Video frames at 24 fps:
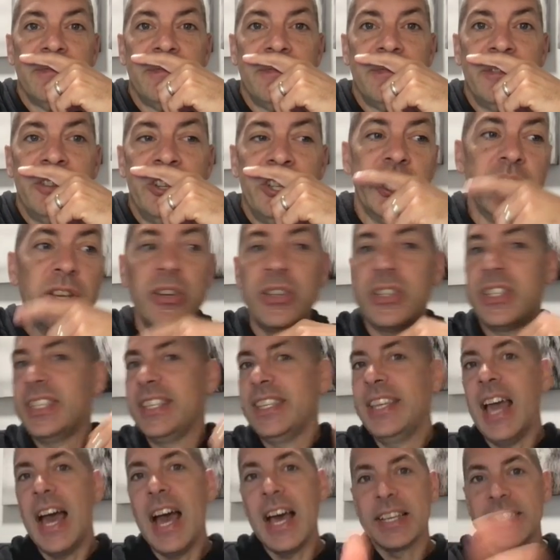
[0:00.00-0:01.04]
She goes,
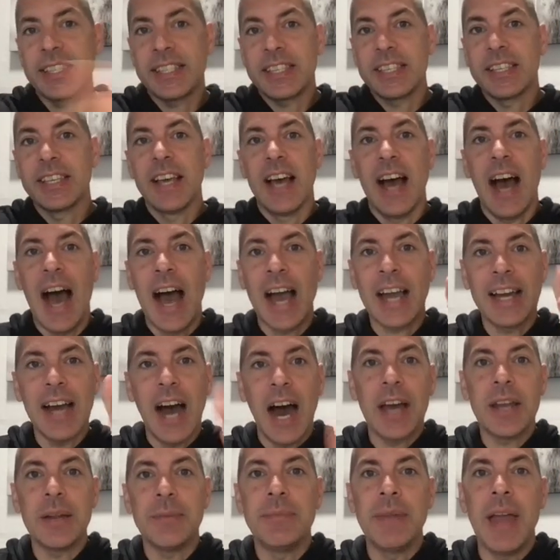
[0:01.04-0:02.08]
yes, I
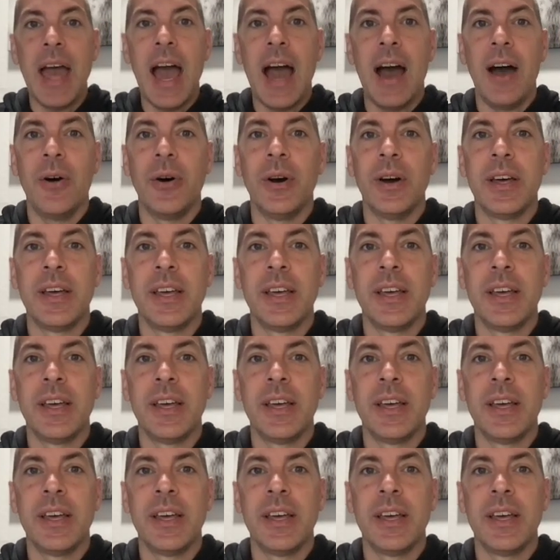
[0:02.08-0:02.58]
got him now.